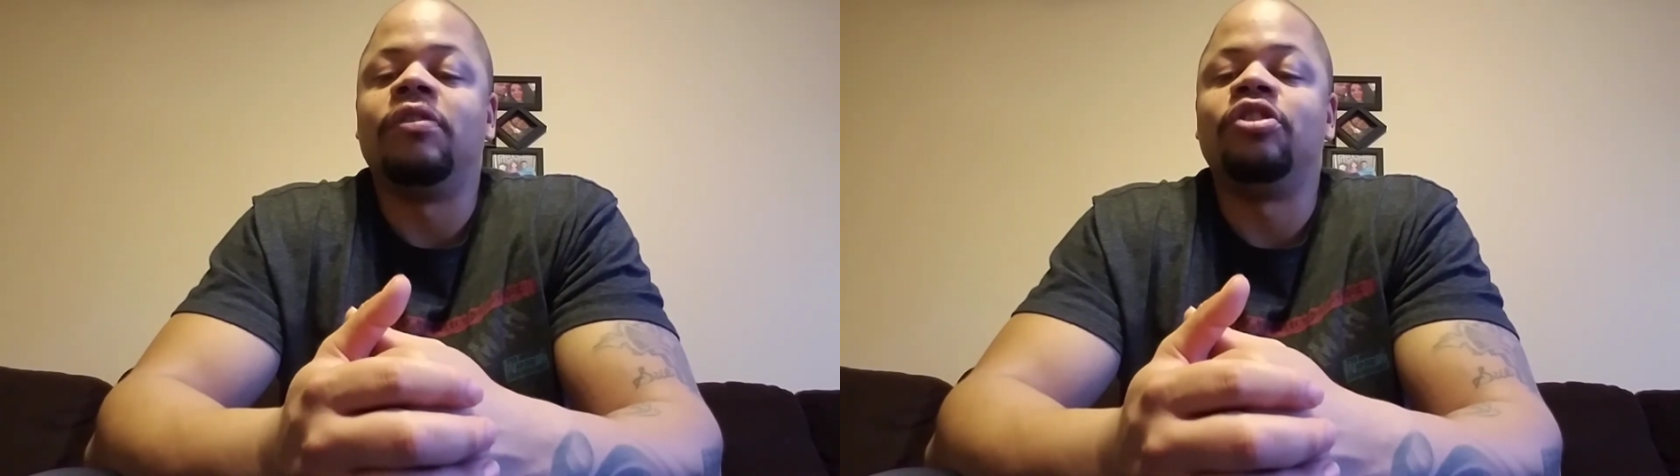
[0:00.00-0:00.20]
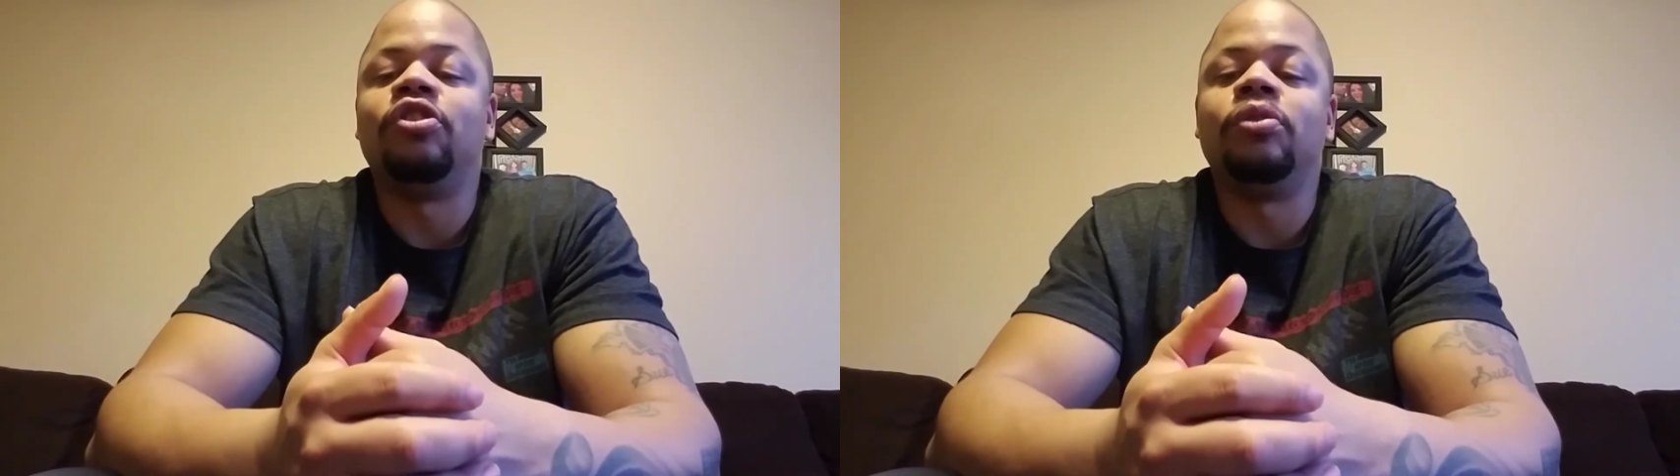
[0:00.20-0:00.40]

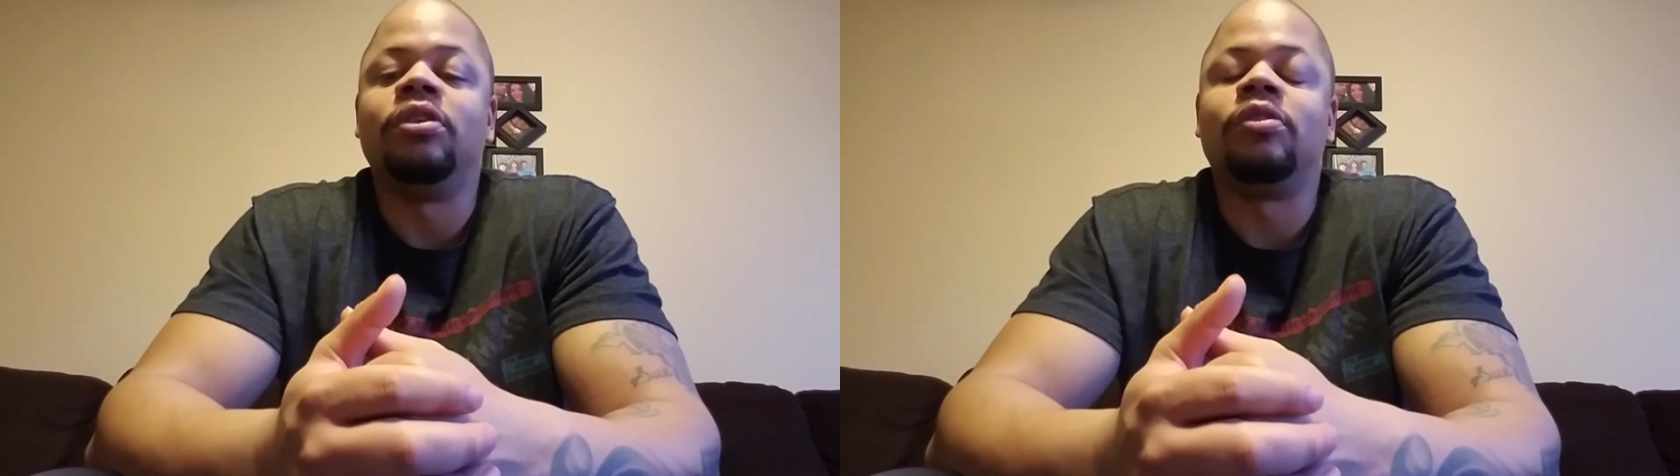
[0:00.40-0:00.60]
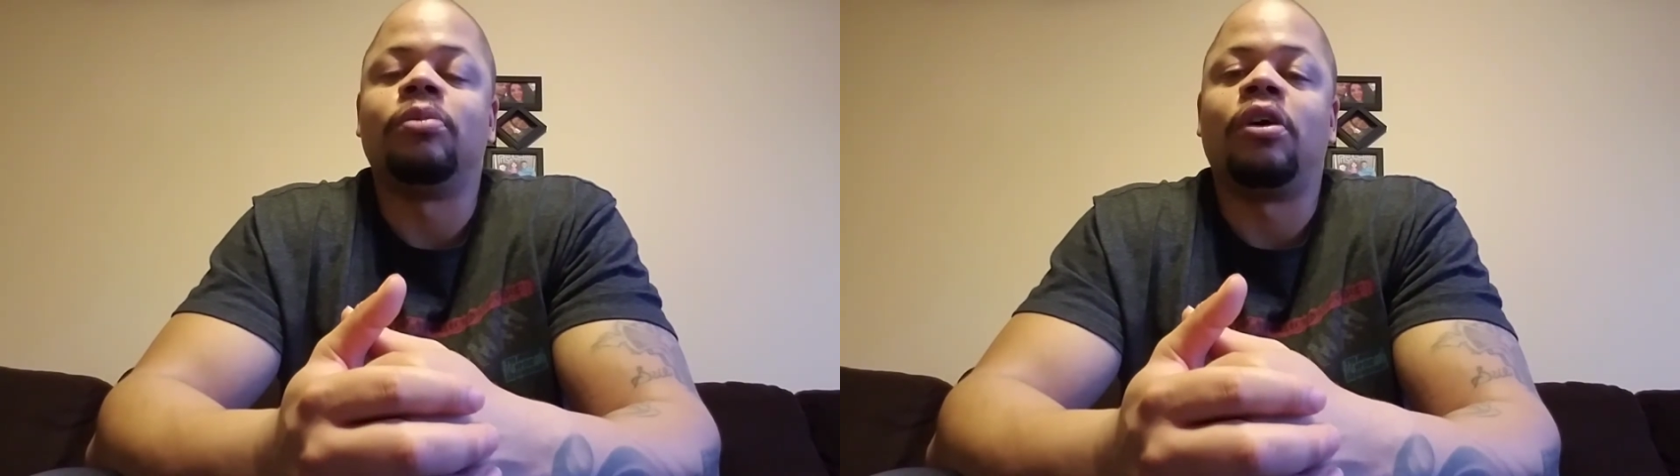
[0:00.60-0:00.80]
shooting
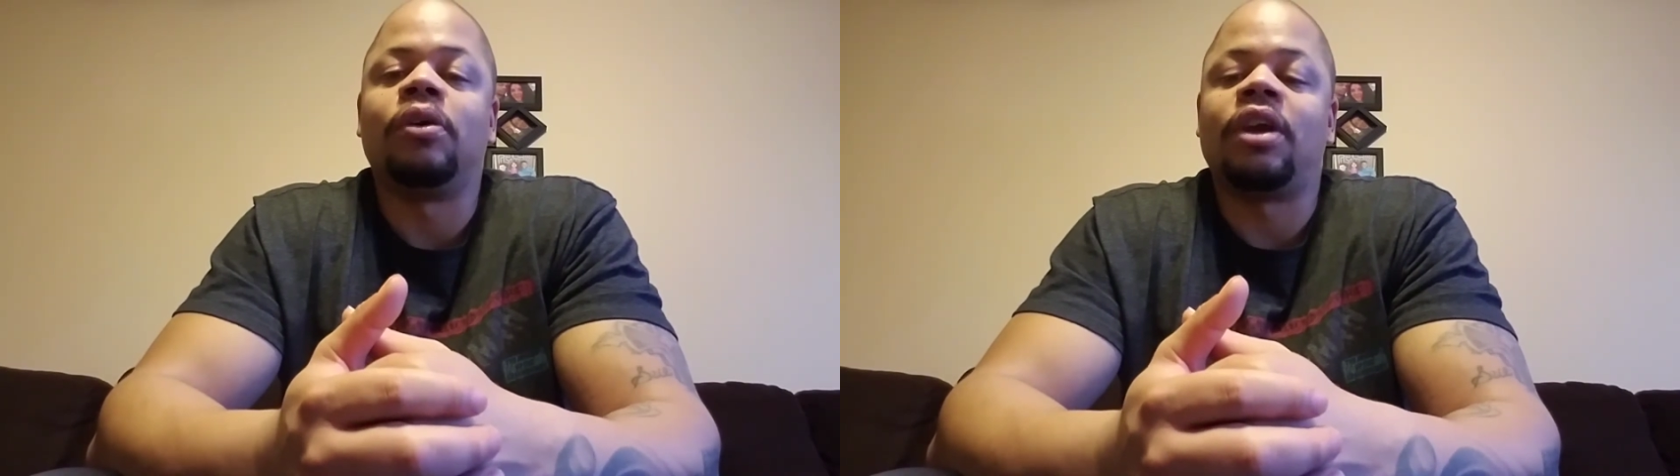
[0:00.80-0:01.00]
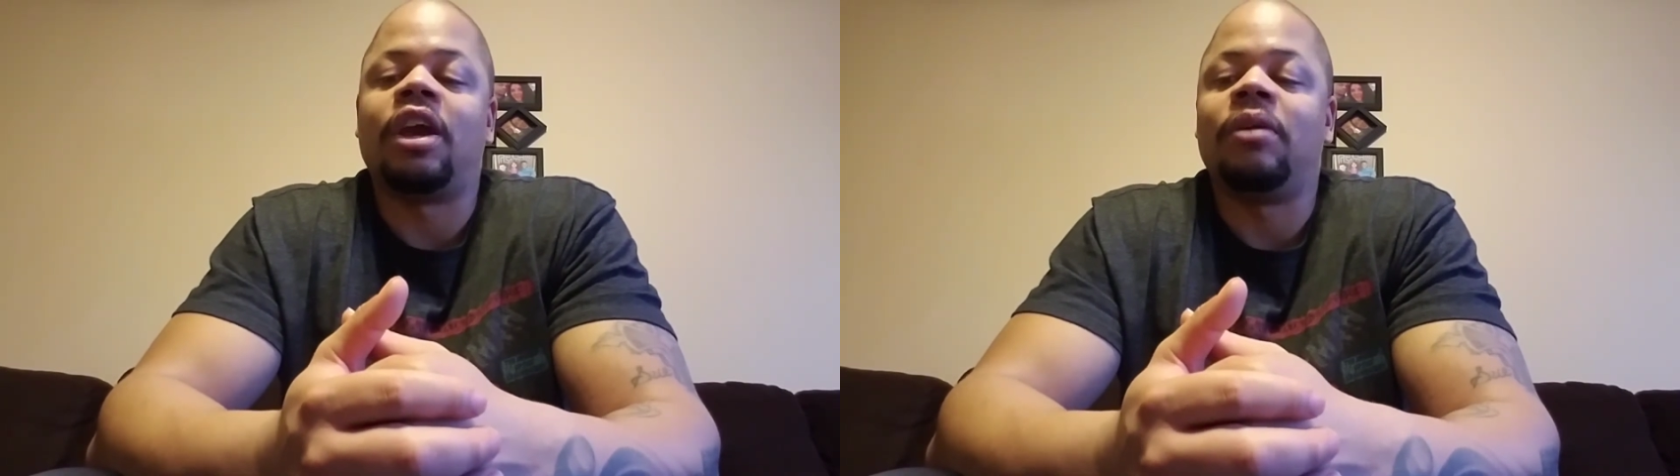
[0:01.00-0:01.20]
small
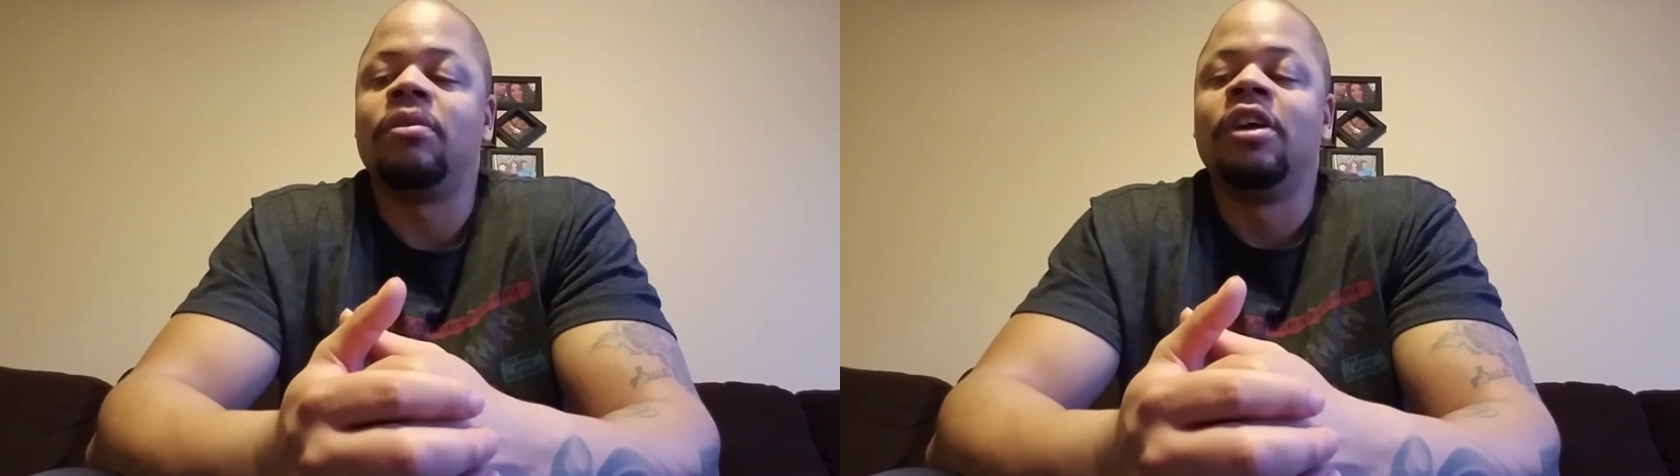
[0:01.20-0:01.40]
game,